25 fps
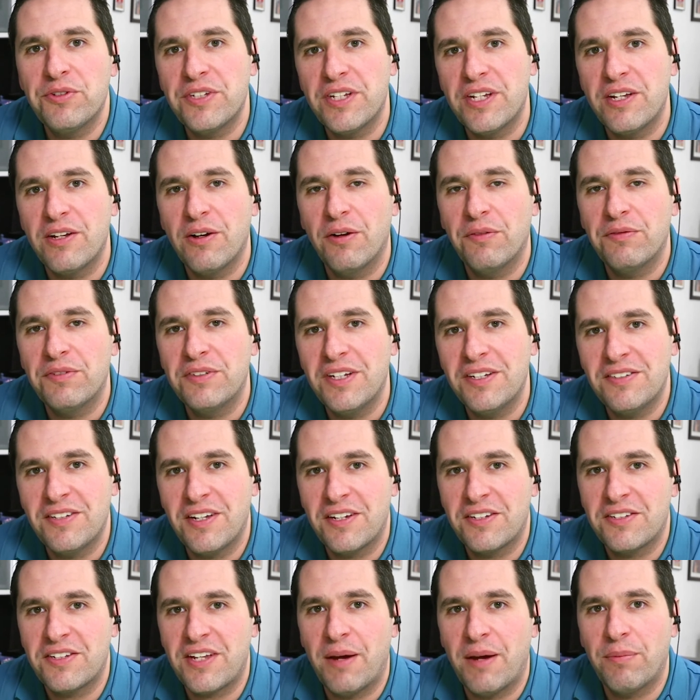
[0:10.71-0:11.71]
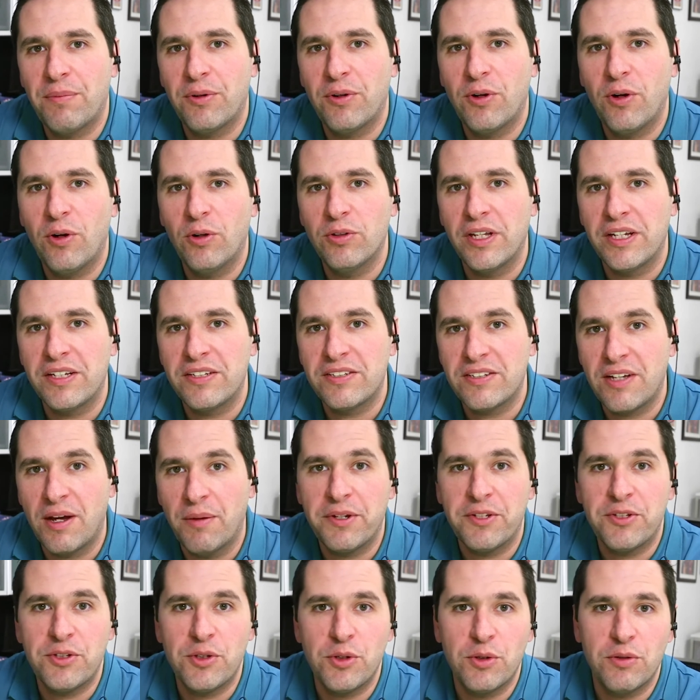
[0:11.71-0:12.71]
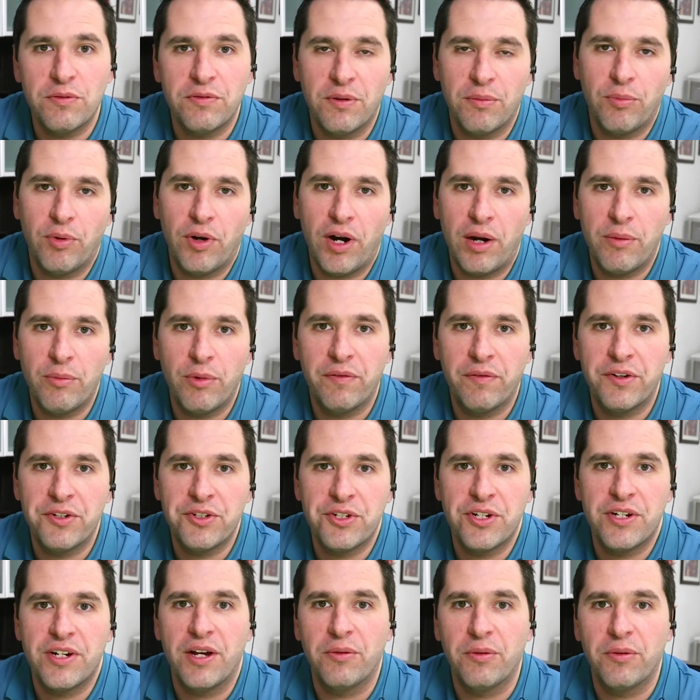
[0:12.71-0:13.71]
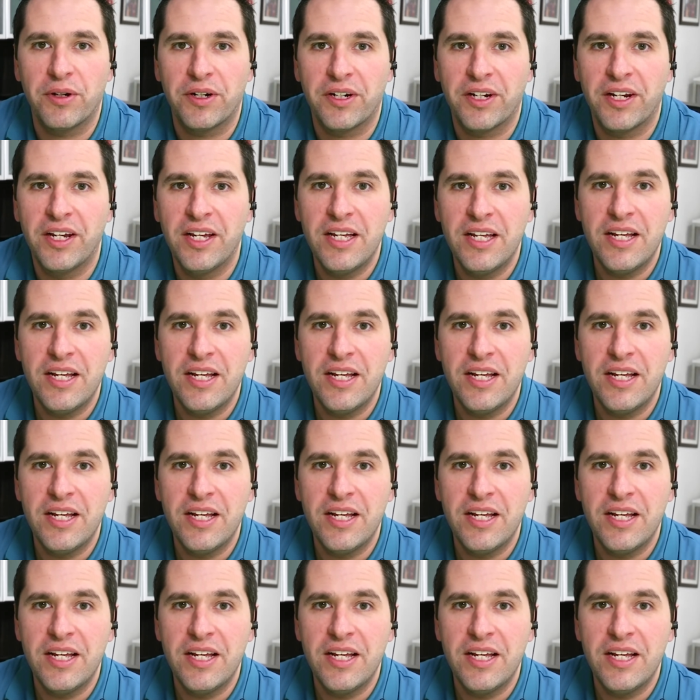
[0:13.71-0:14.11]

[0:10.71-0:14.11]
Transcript: CEO of C6 Capital Holdings, coming to you from Primary Vision Network.